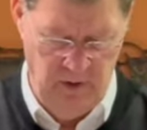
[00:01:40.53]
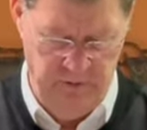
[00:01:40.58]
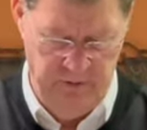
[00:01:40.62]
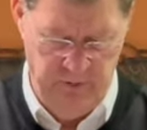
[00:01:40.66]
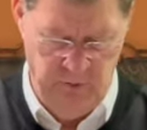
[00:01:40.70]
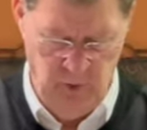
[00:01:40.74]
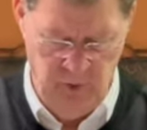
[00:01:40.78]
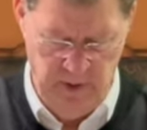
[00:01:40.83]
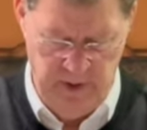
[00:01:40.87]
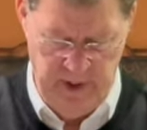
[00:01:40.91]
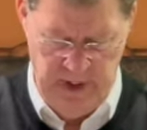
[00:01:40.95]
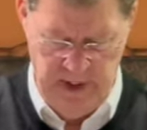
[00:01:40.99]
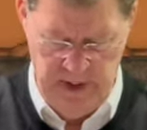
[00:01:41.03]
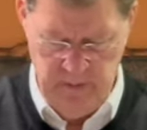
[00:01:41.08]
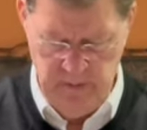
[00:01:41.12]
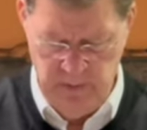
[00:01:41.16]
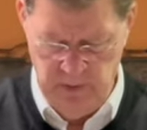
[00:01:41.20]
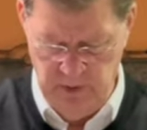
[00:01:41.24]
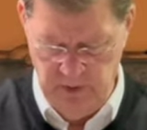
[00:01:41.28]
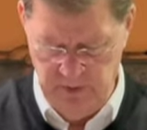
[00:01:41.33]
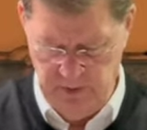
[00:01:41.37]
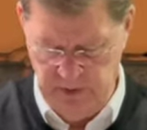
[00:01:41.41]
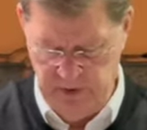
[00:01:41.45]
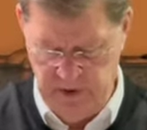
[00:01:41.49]
for the
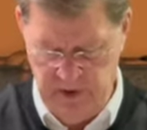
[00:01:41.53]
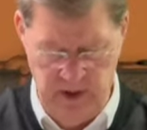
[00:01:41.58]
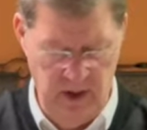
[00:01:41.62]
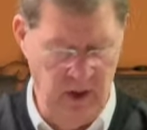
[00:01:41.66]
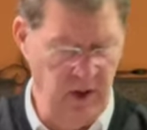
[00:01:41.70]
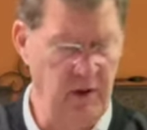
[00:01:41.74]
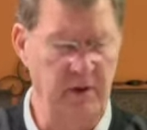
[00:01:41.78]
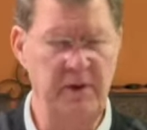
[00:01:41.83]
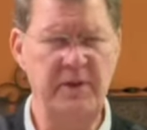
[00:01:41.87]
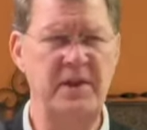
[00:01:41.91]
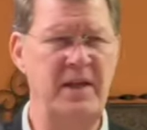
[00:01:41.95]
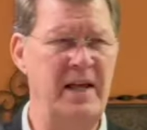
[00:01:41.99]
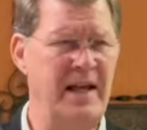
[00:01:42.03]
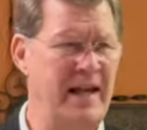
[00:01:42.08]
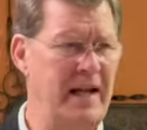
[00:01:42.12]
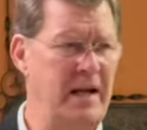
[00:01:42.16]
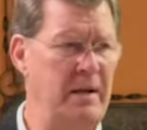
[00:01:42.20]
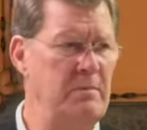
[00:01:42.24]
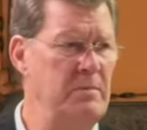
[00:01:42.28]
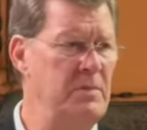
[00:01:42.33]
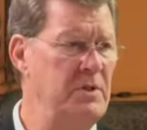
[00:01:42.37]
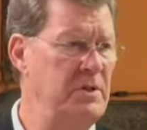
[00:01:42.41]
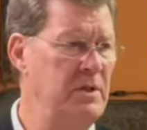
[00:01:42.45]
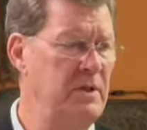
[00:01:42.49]
Hebrews. There are
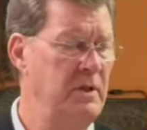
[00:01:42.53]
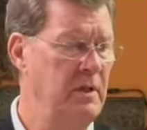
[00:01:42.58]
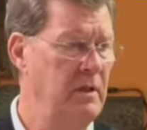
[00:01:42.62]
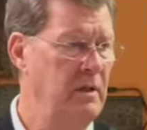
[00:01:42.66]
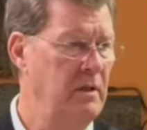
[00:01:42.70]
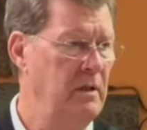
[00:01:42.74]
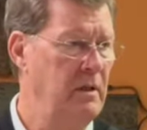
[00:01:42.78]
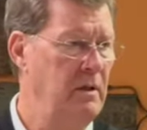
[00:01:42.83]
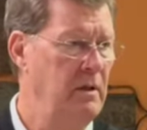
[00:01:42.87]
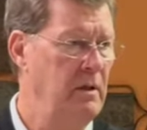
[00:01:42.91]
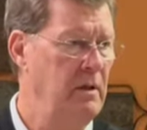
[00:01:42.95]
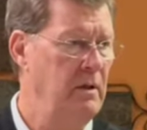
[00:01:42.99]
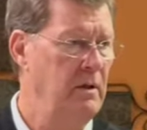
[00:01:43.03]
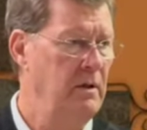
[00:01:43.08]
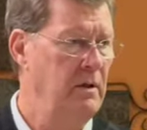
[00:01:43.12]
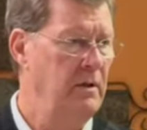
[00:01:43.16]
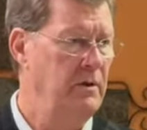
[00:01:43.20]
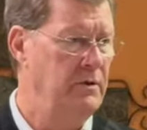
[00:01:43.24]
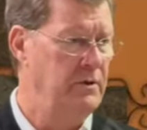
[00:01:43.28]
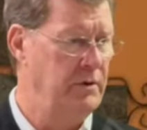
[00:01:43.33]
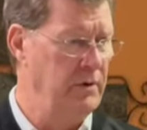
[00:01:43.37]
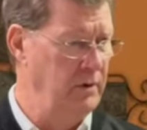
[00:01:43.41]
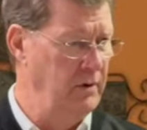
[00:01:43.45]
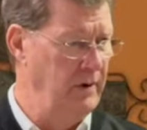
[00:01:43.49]
themes
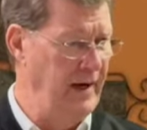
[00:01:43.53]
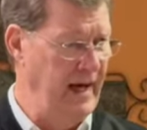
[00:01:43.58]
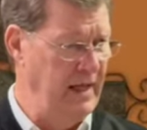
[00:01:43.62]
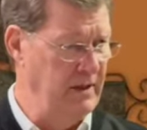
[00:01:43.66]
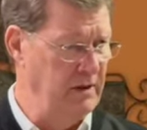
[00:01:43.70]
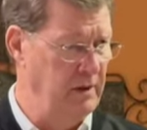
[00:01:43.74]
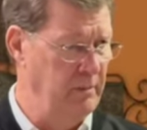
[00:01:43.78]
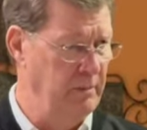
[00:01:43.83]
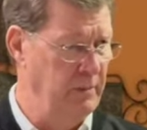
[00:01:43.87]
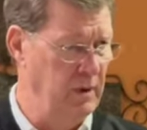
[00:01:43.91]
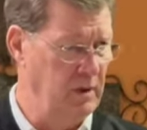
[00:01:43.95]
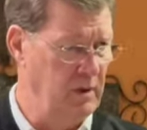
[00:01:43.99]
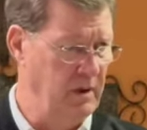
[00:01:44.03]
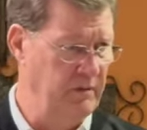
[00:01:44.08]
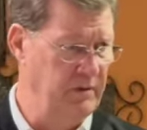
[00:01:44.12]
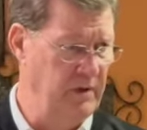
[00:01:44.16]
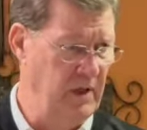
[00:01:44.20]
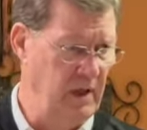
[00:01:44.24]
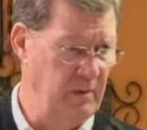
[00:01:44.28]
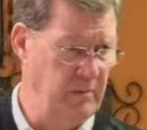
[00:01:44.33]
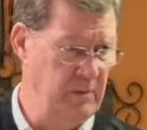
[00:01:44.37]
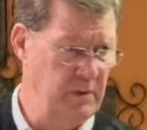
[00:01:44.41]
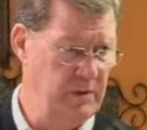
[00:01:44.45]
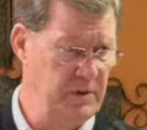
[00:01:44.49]
throughout the book of
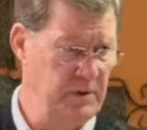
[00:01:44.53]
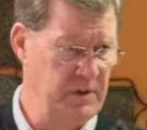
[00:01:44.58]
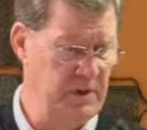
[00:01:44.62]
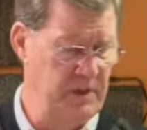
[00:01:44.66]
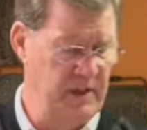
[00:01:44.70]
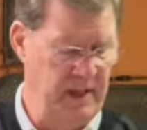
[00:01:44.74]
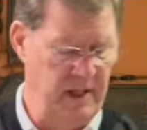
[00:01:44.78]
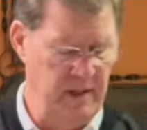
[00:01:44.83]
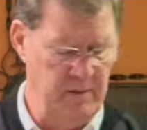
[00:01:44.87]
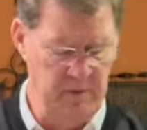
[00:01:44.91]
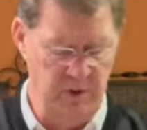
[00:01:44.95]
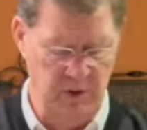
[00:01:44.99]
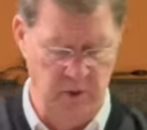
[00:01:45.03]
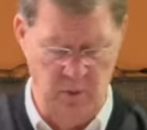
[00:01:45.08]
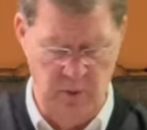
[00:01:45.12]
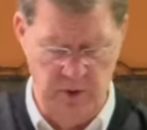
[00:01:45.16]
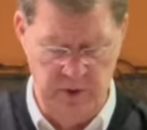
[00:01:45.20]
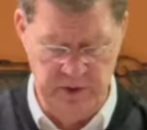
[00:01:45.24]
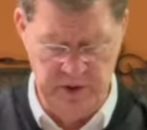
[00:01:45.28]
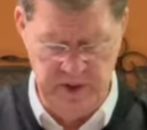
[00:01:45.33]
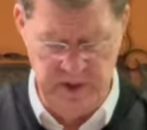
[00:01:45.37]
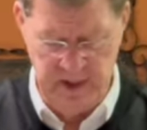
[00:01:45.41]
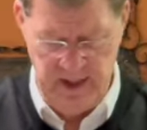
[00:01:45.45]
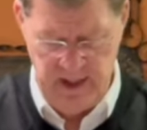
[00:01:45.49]
Numbers, themes that
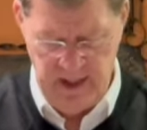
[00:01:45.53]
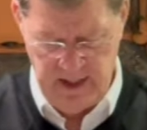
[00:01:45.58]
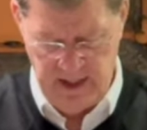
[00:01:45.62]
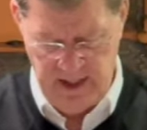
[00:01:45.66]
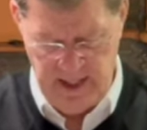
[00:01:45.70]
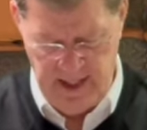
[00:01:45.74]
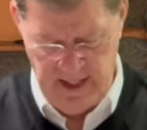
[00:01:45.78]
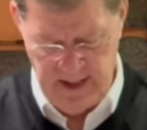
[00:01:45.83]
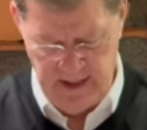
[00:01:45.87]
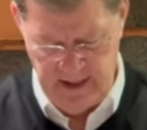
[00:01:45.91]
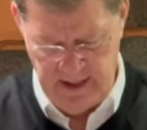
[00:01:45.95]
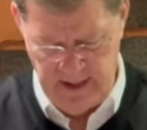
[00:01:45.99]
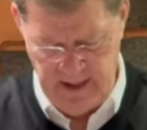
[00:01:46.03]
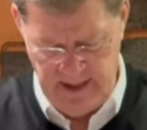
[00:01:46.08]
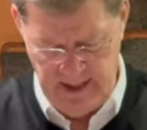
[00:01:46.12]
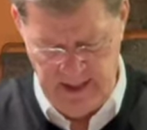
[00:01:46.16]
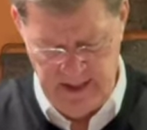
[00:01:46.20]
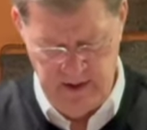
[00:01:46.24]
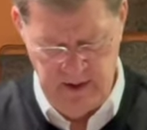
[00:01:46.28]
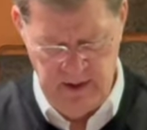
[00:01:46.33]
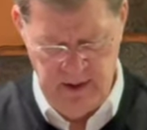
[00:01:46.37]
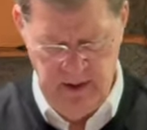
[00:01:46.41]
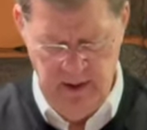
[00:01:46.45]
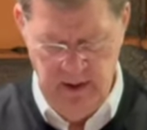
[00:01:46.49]
we'll see again and
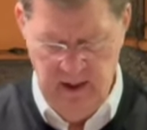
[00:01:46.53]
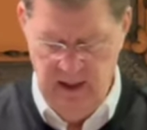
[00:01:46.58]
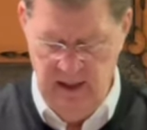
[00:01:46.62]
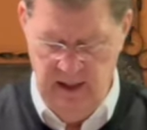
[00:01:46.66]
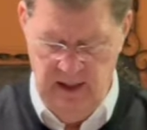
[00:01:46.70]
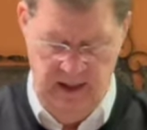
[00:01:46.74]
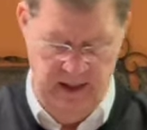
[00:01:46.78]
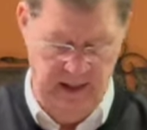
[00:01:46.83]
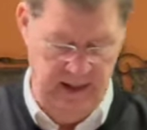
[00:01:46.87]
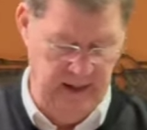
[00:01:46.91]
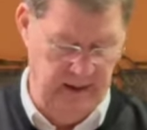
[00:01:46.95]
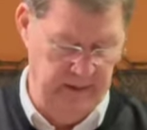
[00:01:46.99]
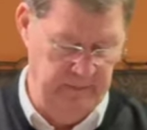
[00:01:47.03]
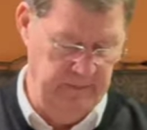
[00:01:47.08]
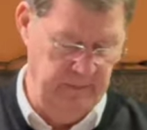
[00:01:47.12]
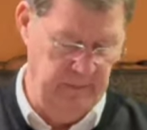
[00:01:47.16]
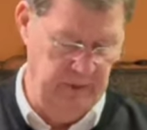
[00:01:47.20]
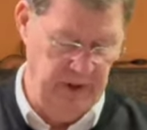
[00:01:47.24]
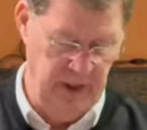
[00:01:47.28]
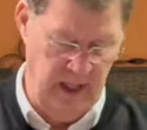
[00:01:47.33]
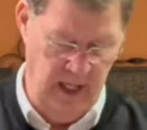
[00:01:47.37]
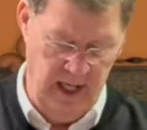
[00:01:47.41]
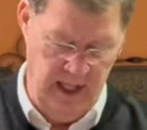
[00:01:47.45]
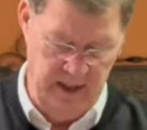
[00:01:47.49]
again.
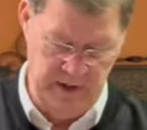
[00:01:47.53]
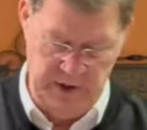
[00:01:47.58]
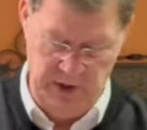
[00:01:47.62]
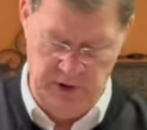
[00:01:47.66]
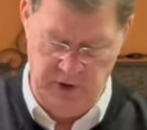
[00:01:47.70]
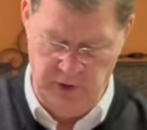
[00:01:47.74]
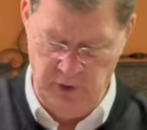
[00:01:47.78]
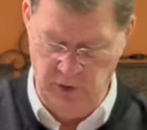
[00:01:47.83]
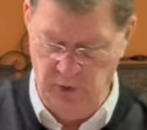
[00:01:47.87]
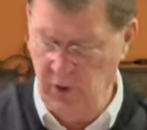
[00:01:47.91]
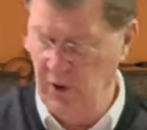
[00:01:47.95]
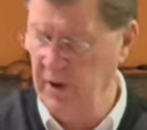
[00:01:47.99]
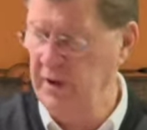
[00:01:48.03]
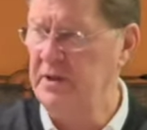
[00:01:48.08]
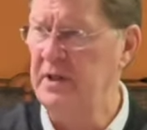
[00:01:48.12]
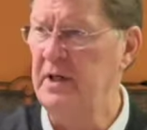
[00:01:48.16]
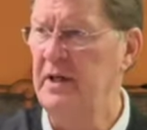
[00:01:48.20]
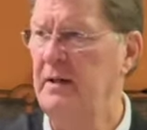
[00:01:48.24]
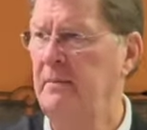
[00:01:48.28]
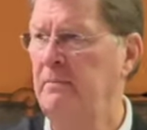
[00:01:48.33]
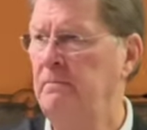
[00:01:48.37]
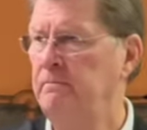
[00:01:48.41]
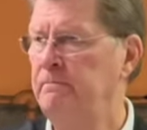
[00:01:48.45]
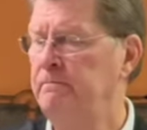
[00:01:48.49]
God's
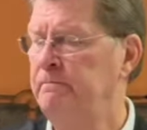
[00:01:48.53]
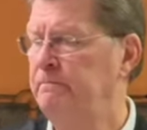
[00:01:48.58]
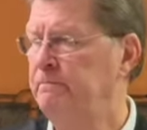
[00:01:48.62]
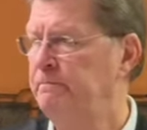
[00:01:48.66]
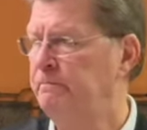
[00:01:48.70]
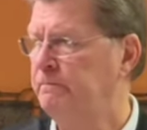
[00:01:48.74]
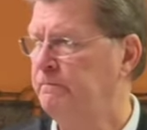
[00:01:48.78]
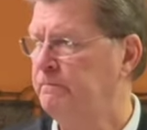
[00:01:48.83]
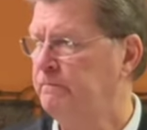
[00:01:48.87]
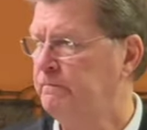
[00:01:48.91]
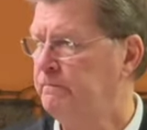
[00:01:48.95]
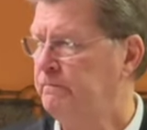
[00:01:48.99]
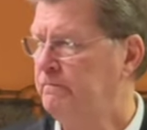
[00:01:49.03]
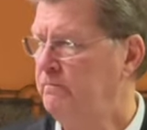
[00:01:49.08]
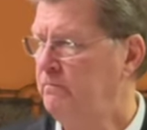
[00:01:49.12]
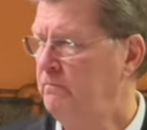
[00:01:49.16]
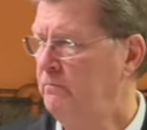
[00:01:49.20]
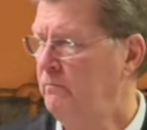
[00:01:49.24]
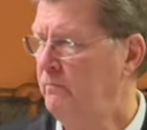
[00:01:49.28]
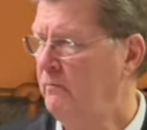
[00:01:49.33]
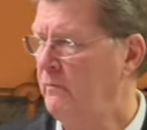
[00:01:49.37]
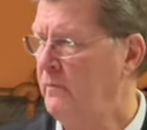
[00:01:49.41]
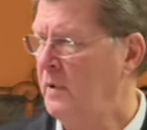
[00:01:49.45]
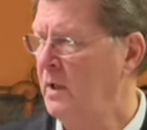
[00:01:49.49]
authority,
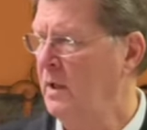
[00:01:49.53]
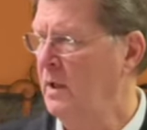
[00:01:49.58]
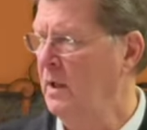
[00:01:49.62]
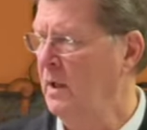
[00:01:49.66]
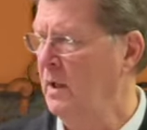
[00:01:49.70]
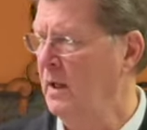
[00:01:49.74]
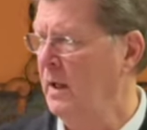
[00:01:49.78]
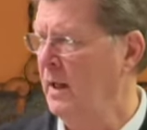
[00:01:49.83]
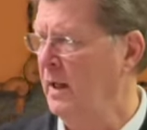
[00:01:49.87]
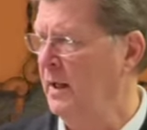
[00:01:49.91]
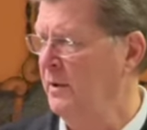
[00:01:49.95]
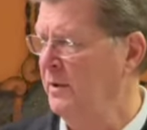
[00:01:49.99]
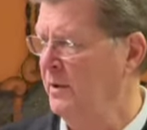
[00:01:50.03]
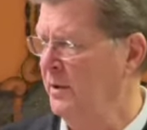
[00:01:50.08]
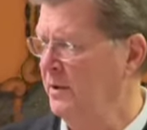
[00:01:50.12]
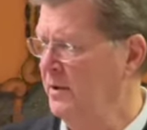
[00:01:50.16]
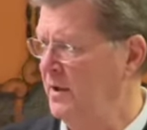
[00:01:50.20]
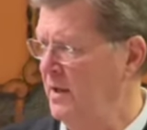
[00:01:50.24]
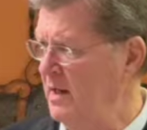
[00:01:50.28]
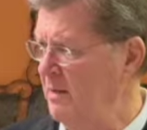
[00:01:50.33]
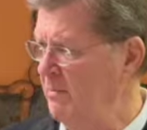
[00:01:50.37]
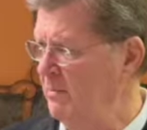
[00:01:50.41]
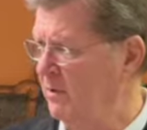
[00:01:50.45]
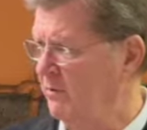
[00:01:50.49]
the
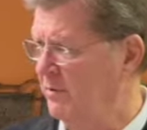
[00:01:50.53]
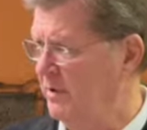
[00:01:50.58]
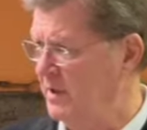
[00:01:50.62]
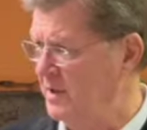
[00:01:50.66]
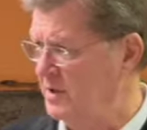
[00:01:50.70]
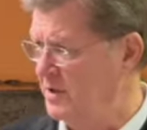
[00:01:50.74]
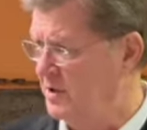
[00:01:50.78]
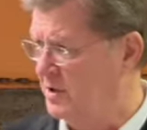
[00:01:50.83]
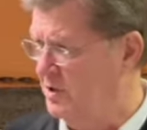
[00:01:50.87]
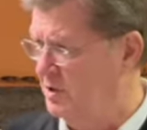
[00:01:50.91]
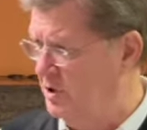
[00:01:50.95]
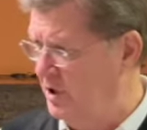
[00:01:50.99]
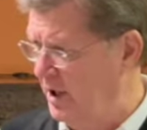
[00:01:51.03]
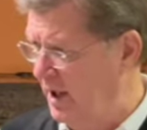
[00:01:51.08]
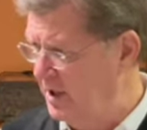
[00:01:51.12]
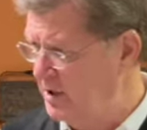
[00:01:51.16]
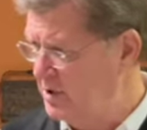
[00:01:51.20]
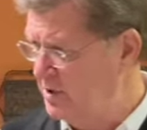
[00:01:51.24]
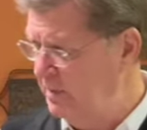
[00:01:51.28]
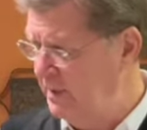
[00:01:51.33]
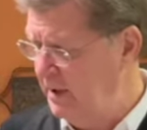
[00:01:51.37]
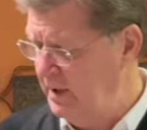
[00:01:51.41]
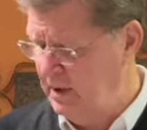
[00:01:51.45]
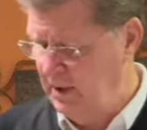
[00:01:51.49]
theme of his
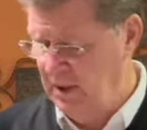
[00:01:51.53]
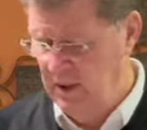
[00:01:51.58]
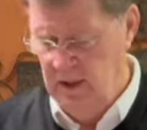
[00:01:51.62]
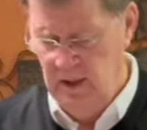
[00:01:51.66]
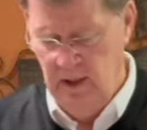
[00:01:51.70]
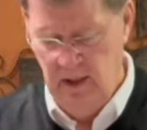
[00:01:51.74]
judgment,